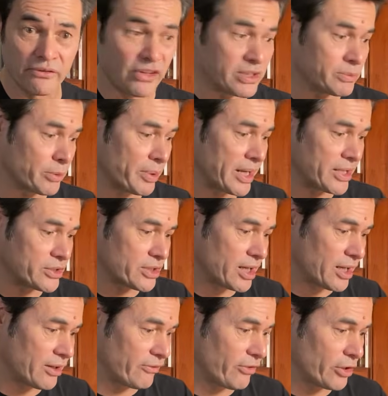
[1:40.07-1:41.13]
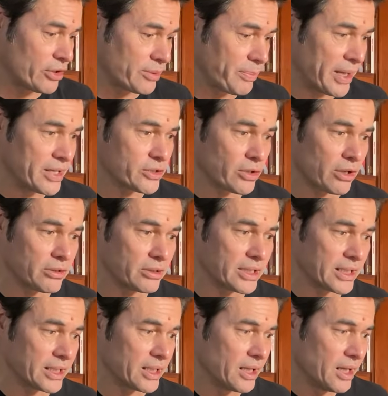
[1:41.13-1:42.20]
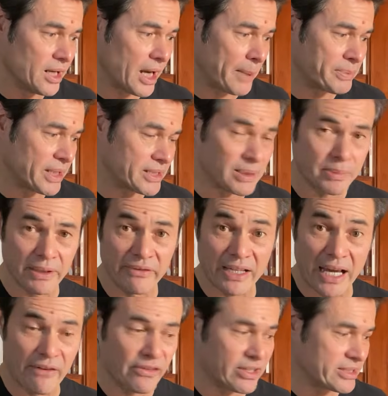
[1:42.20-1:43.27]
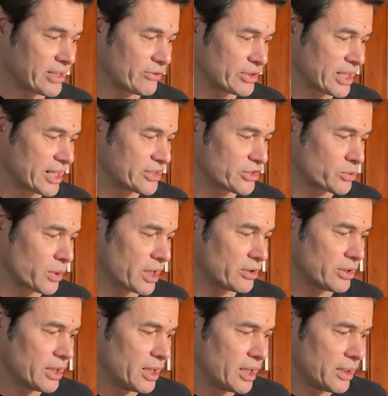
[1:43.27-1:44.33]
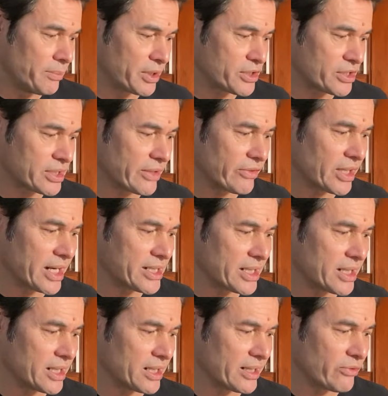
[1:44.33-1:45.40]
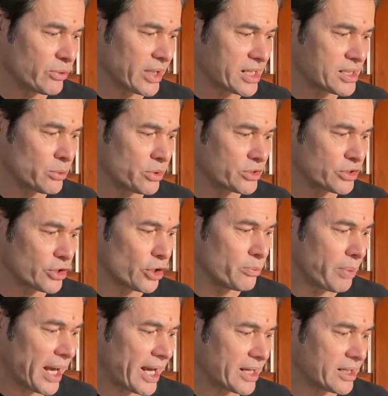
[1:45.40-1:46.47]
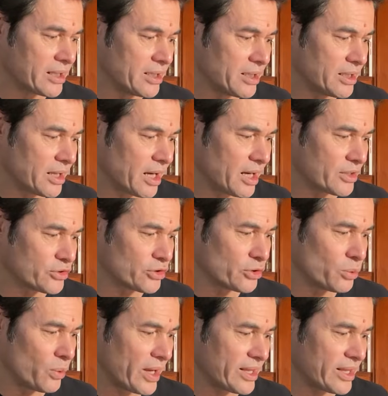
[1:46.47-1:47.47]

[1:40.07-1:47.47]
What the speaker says: Facebook page, follow the page on the updates I'm giving every several days as well. But just to give you an idea, if we actually were to go back to where